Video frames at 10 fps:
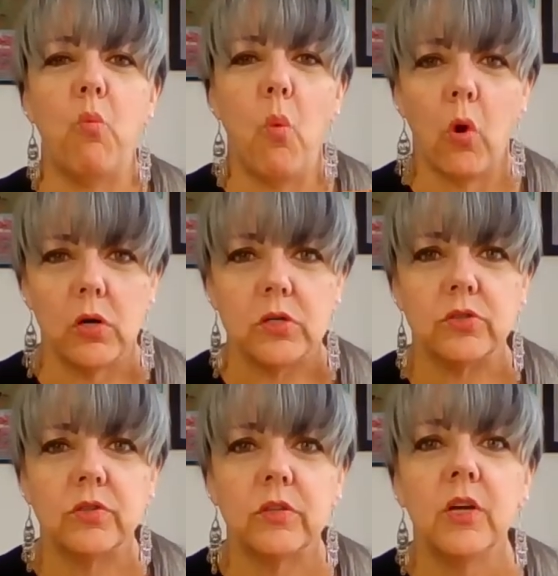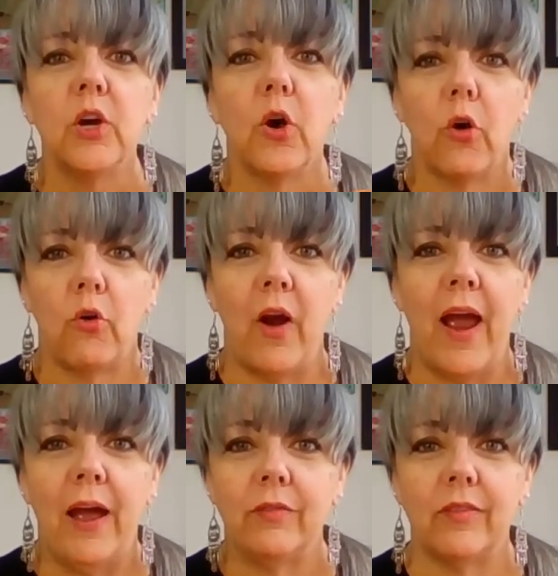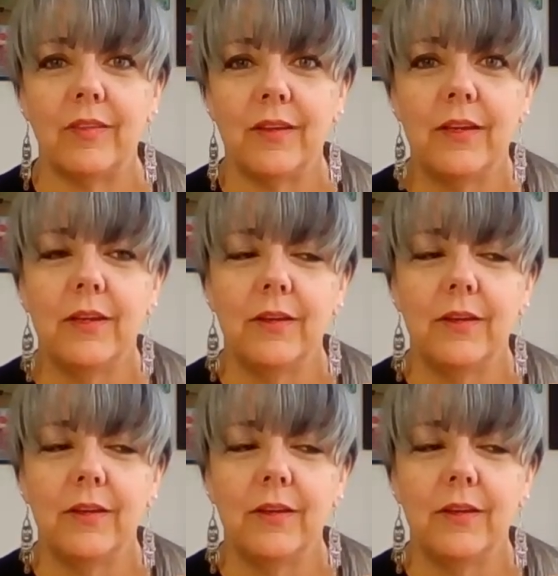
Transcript: worst crafts